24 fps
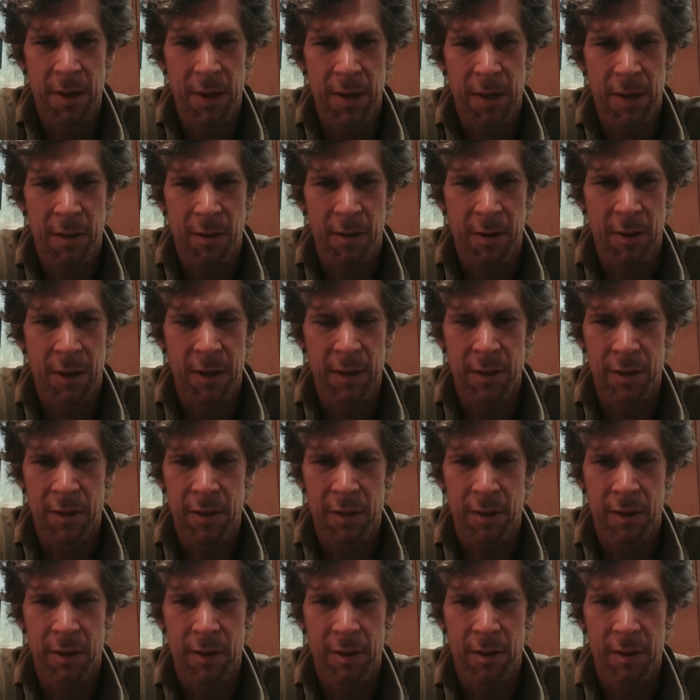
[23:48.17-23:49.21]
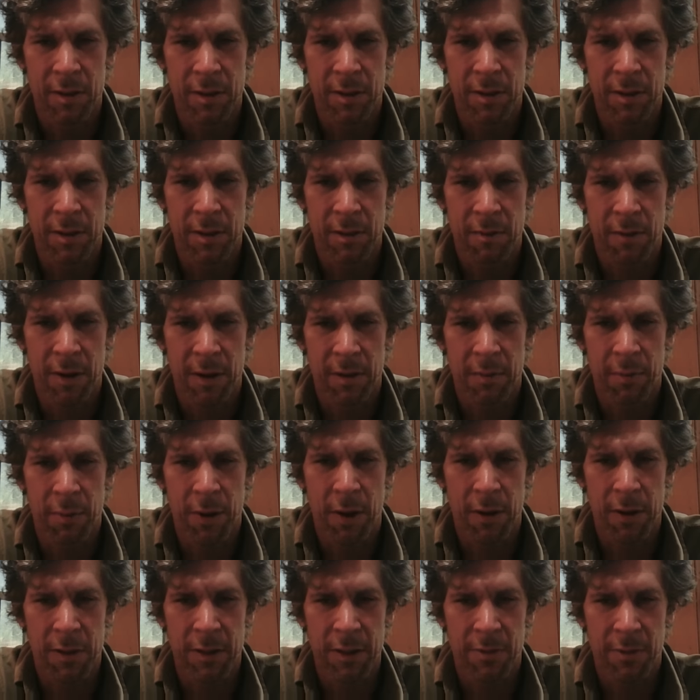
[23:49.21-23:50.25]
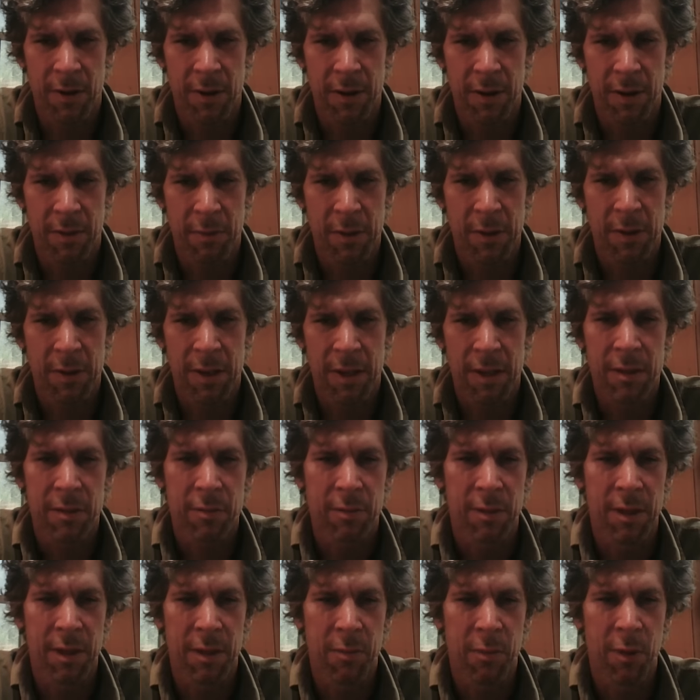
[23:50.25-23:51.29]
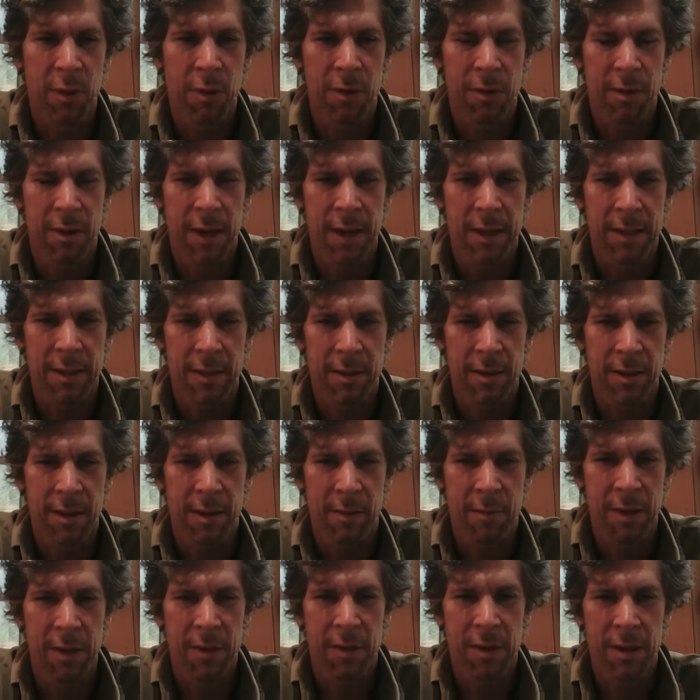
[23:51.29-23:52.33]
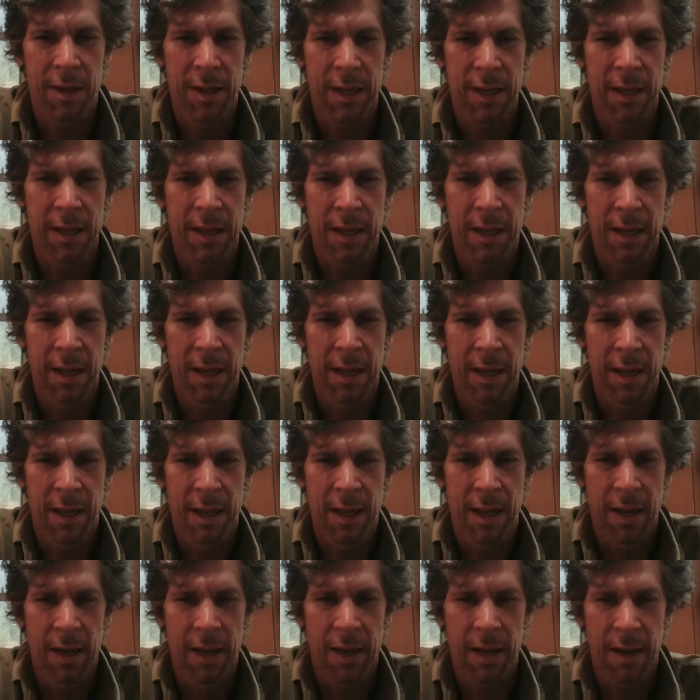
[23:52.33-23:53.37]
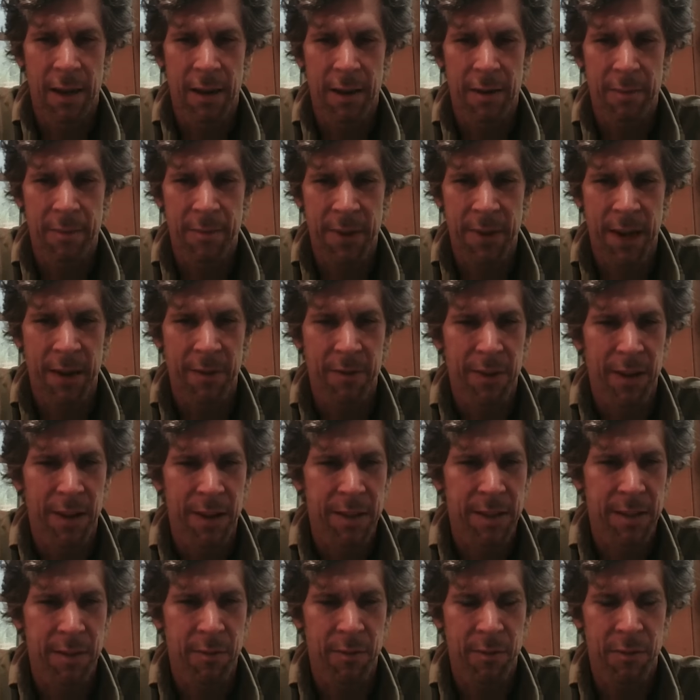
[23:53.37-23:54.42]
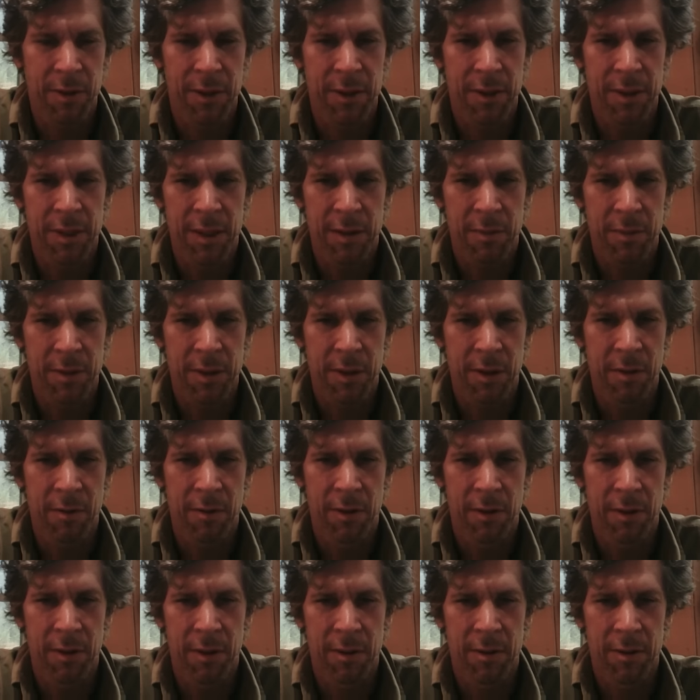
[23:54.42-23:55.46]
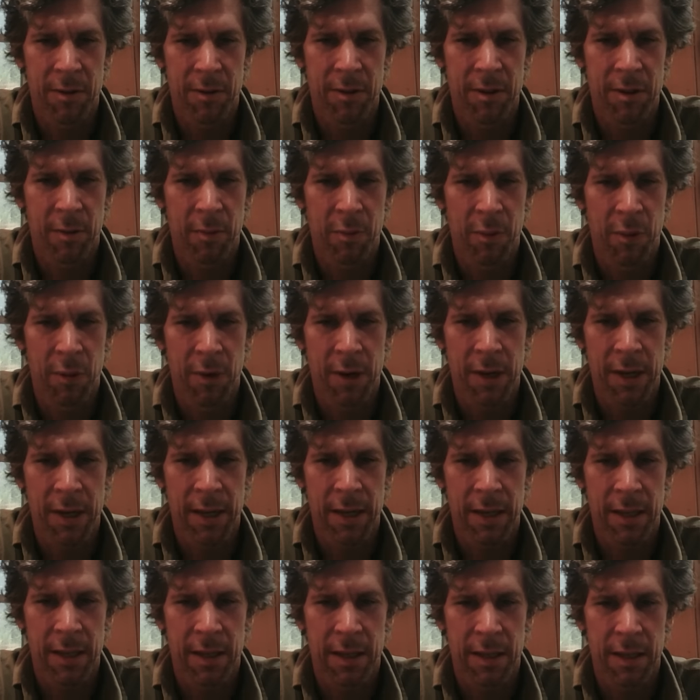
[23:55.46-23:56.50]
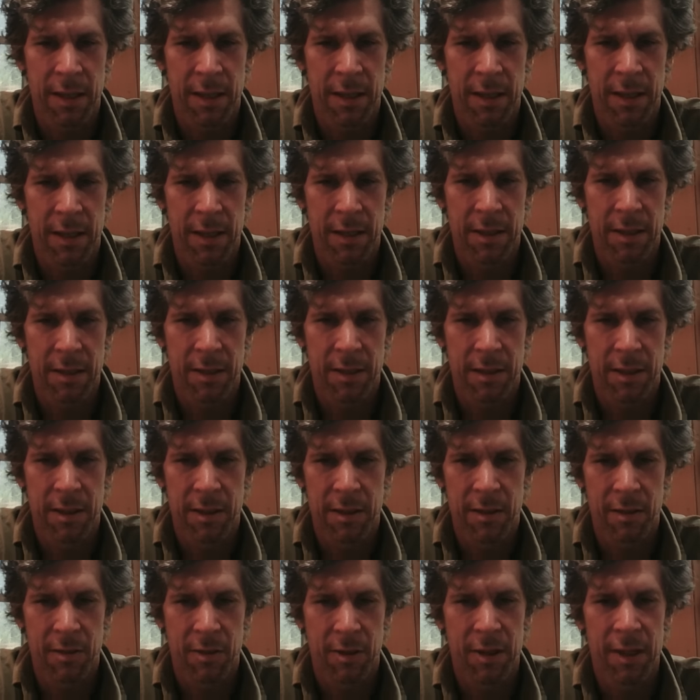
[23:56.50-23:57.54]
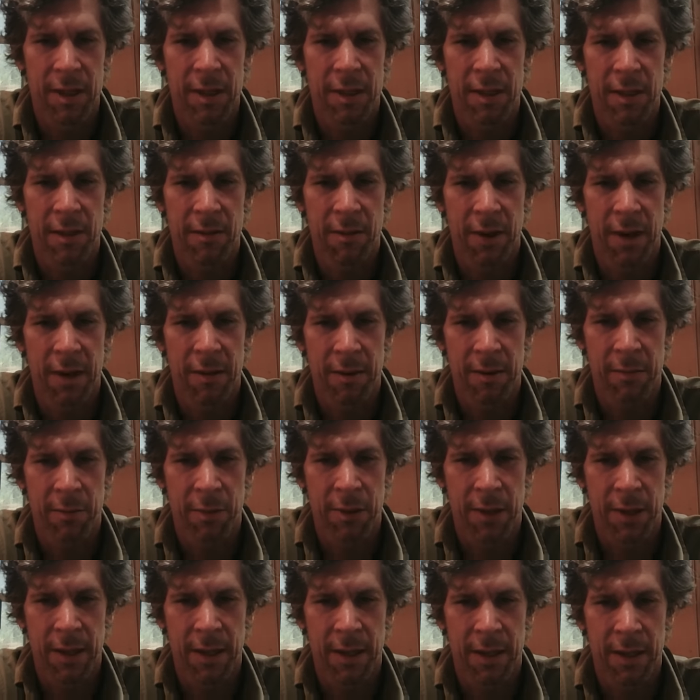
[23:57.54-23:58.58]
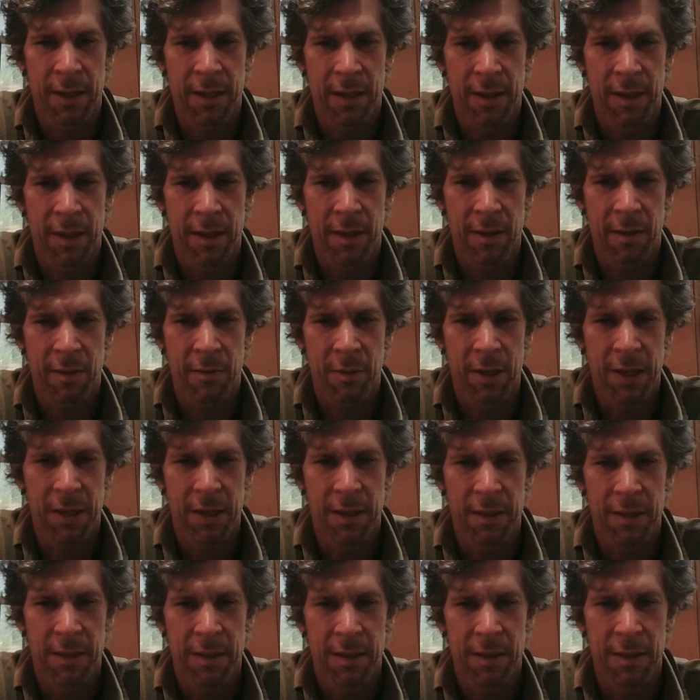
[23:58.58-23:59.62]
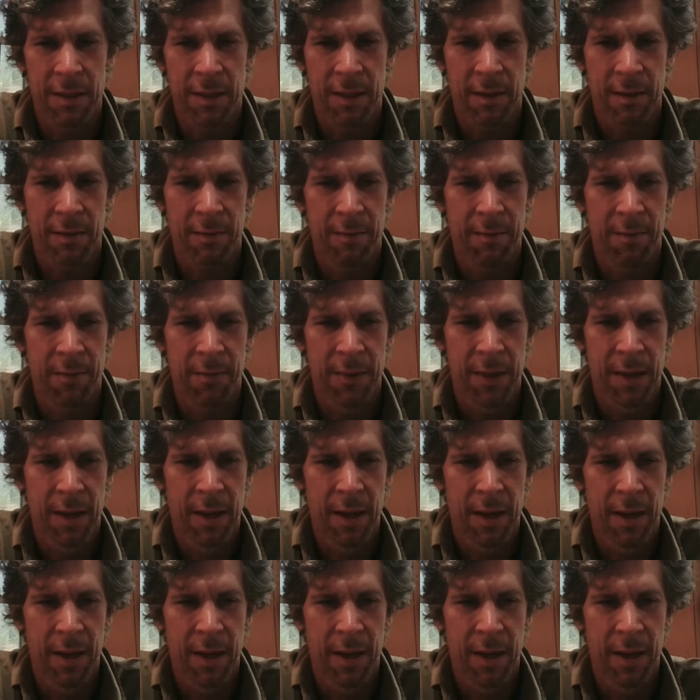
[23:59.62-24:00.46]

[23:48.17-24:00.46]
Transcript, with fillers: you know concerns in parts of our community. It's really polarized our community. Um, I've lost some friendships over supporting this strategic firing plan, you know, because um,